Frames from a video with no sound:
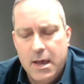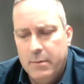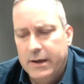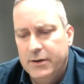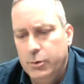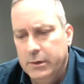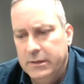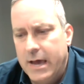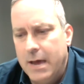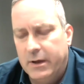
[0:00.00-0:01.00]
And by
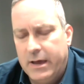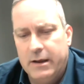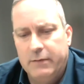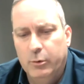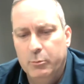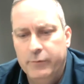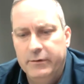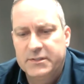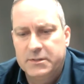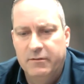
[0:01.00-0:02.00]
doing that, by kind of
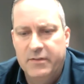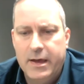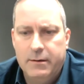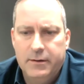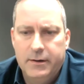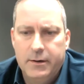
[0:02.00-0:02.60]
removing some of that